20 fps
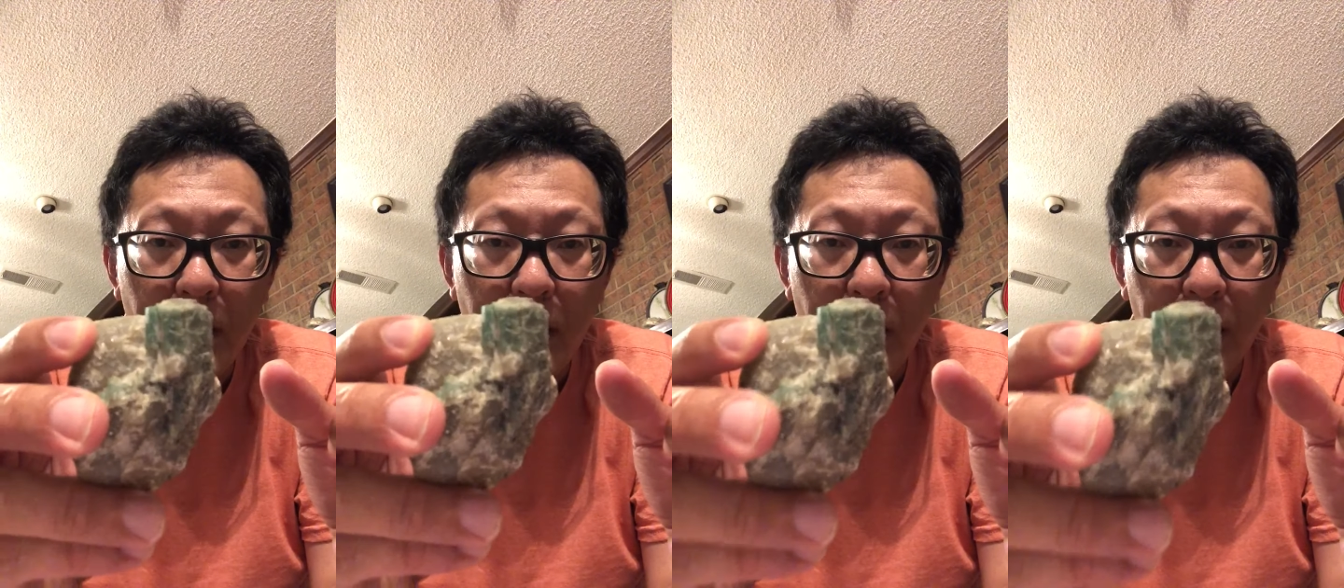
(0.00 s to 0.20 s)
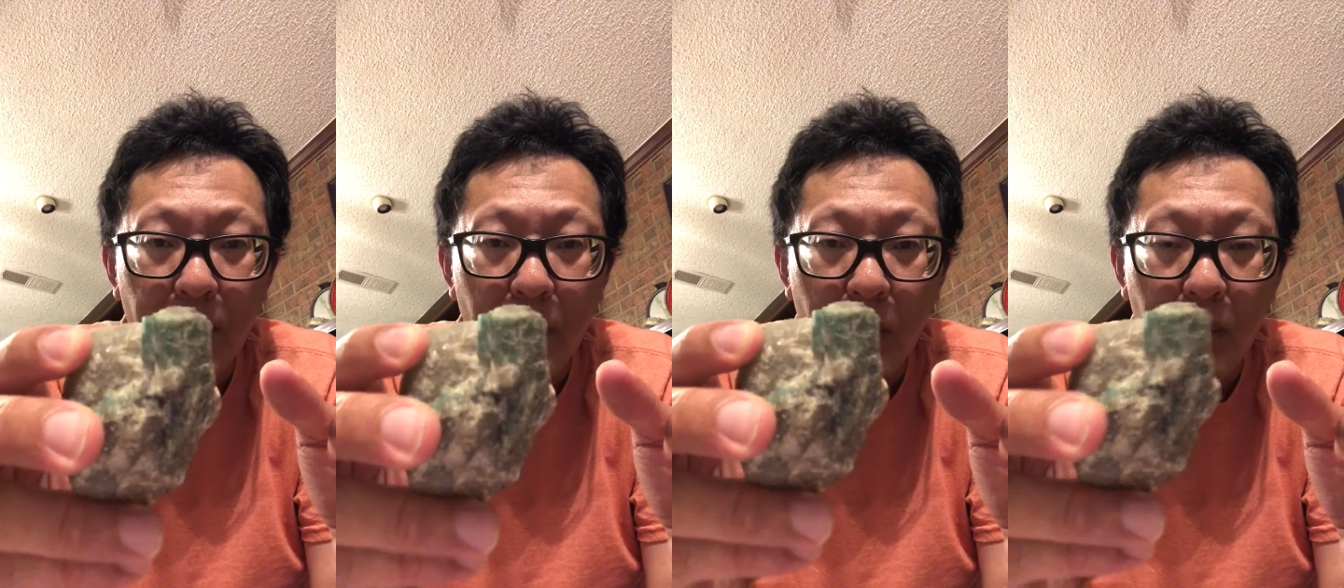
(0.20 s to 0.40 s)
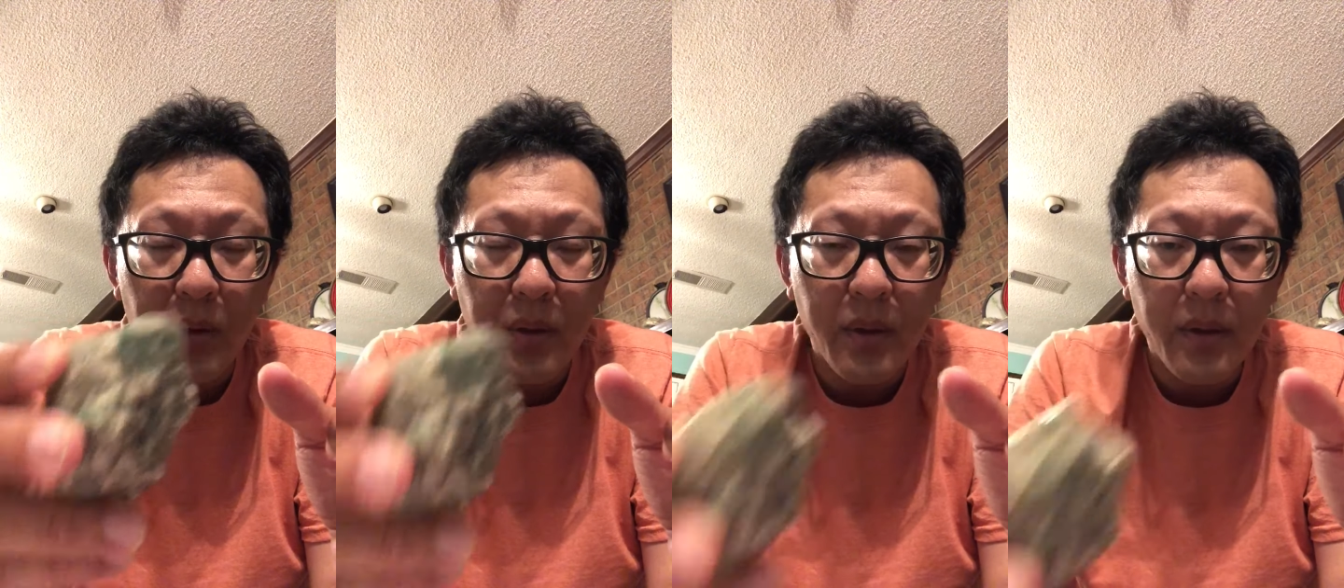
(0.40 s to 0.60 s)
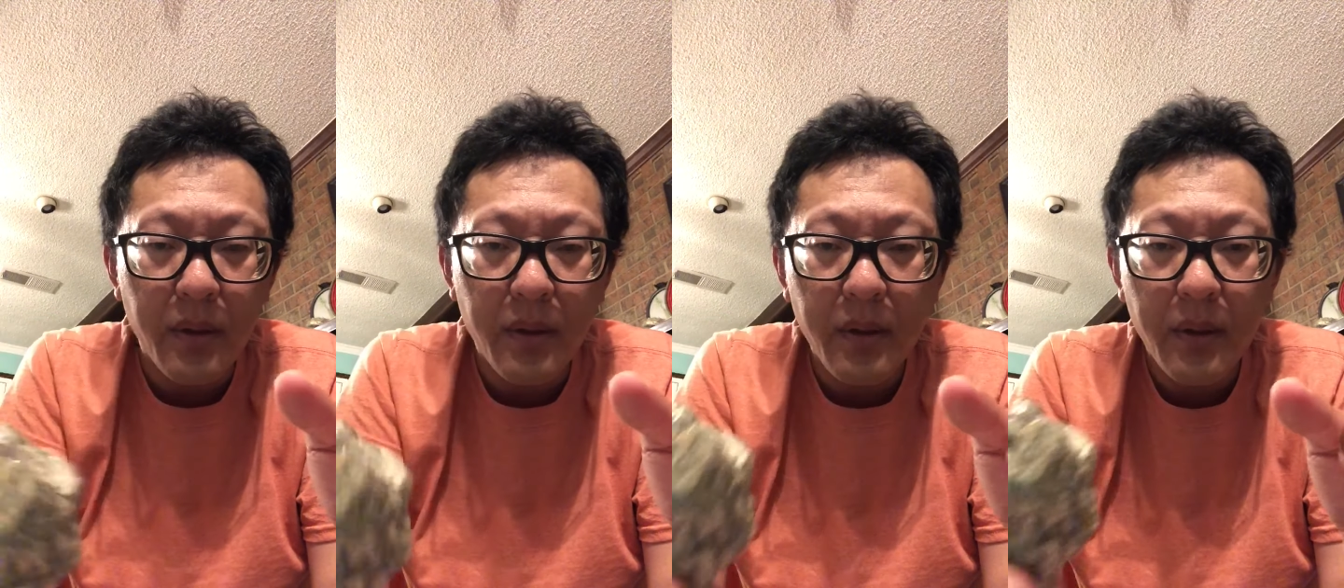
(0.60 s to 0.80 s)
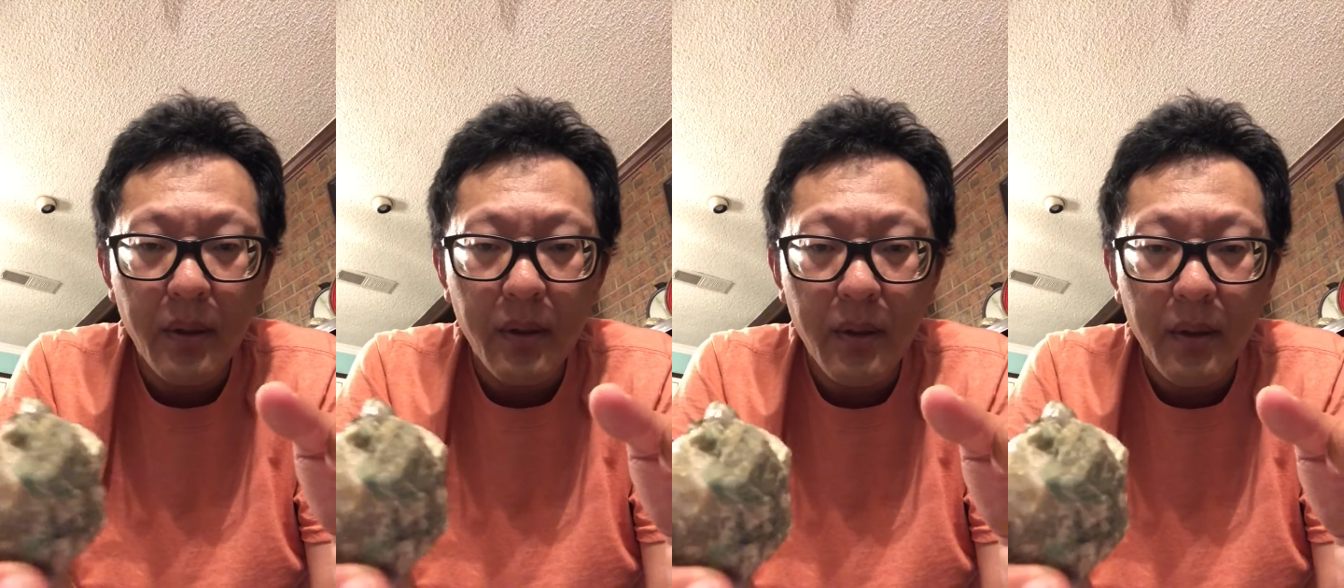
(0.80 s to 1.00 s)
emerald.
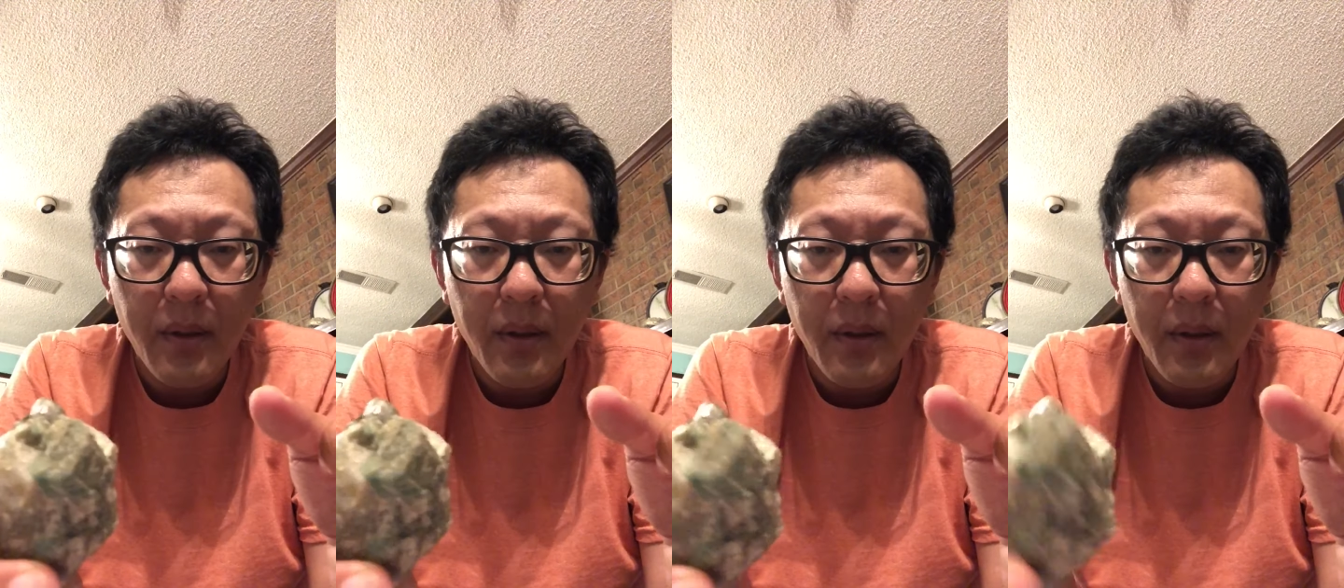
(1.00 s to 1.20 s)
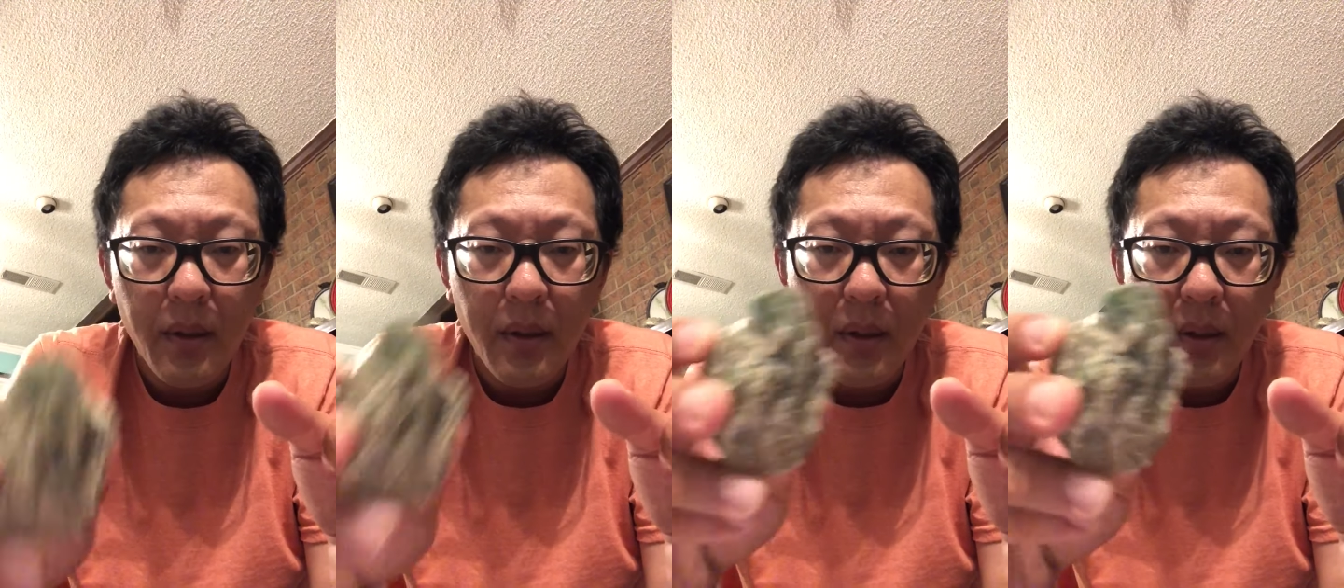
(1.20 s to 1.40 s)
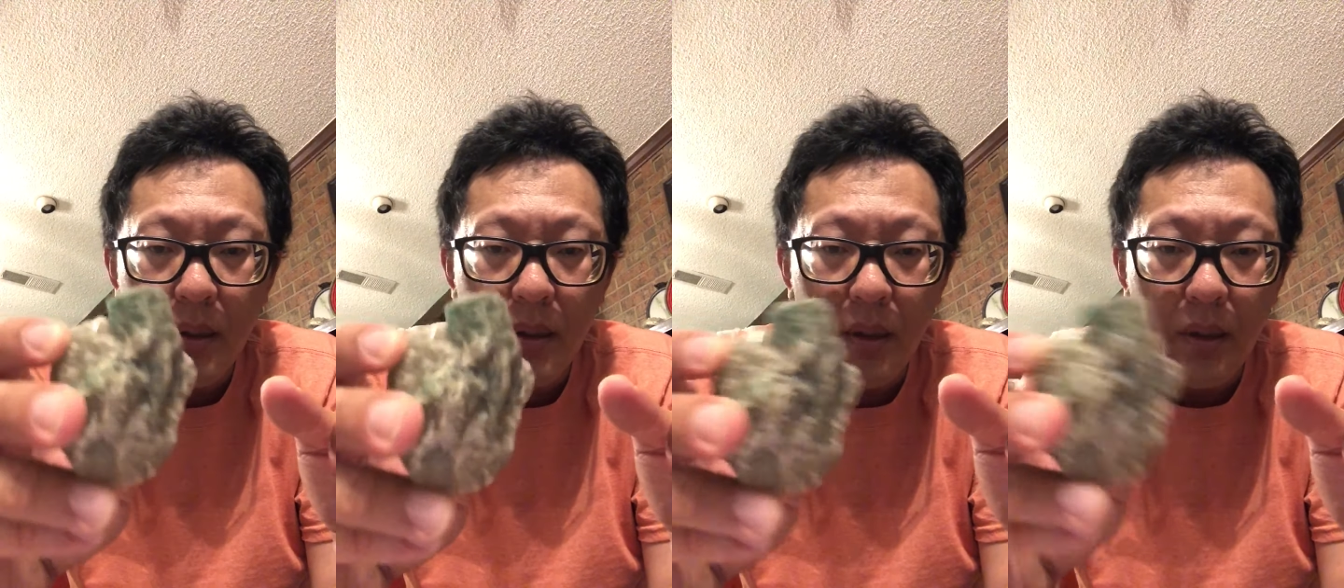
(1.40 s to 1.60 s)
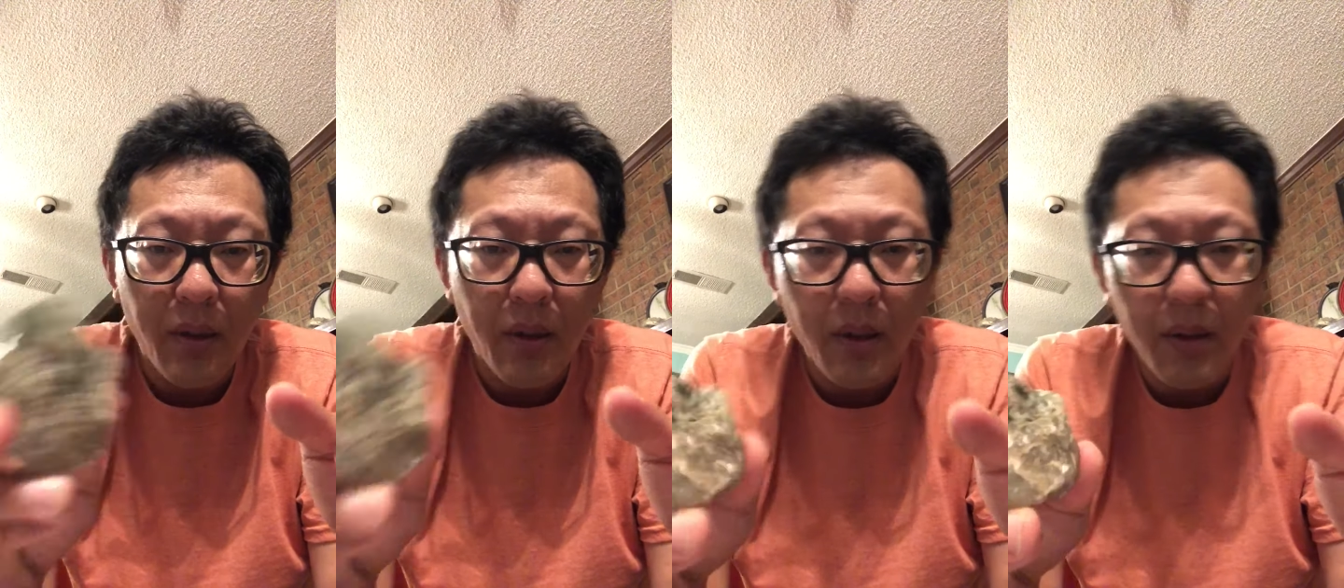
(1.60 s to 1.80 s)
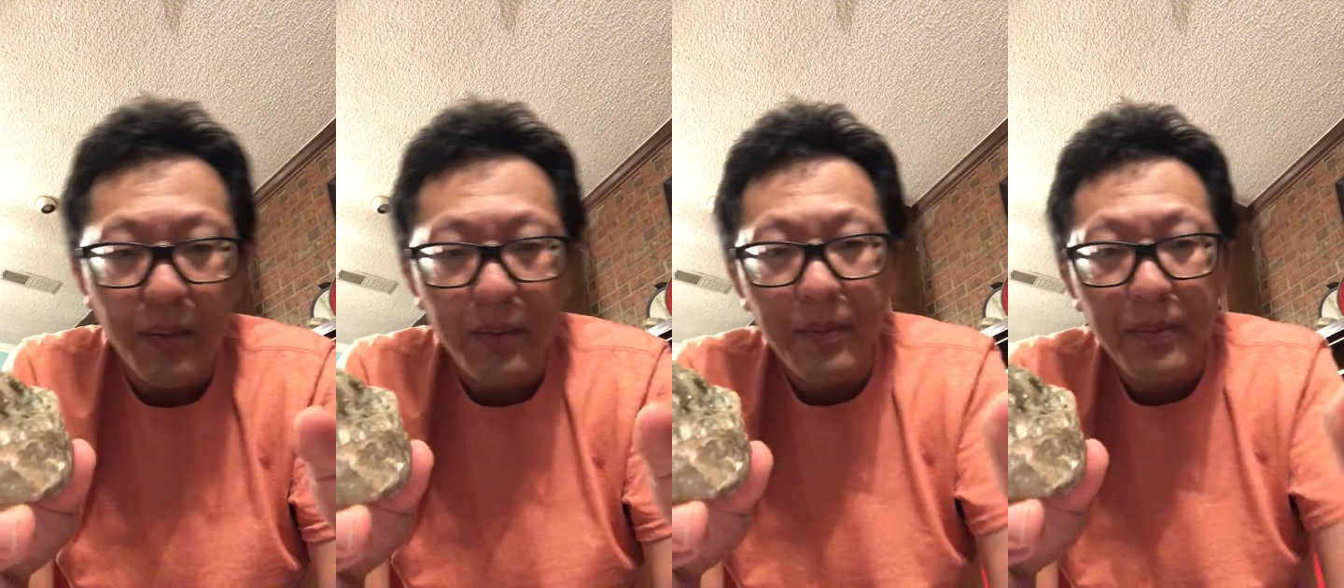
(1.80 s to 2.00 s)
There you
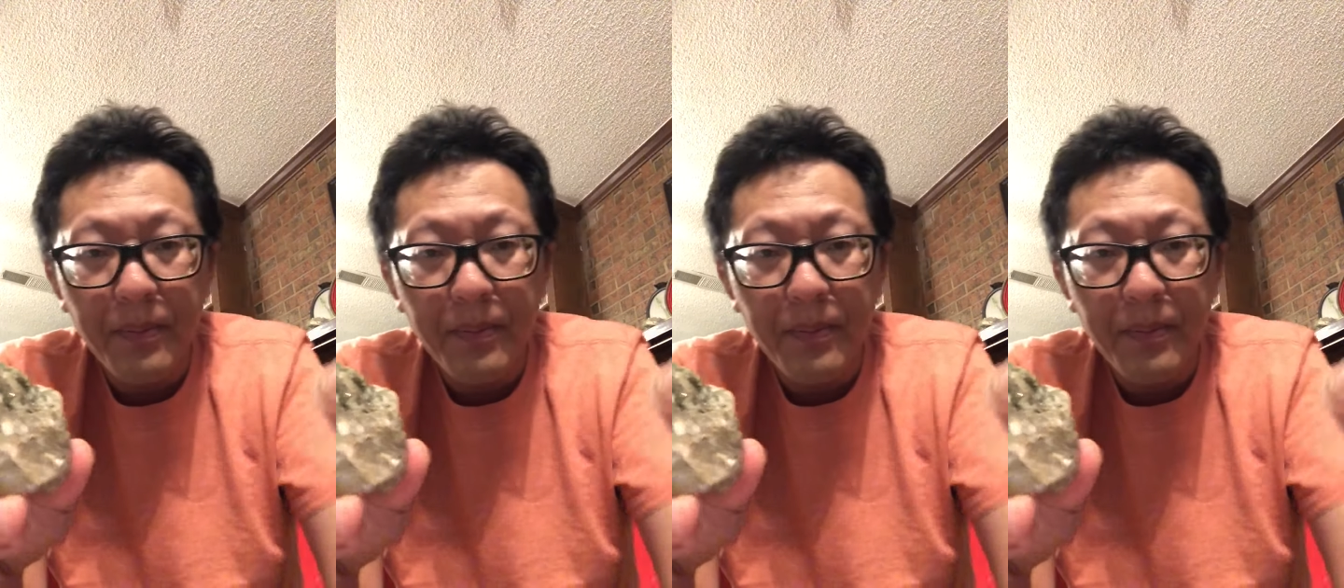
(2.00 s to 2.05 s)
go.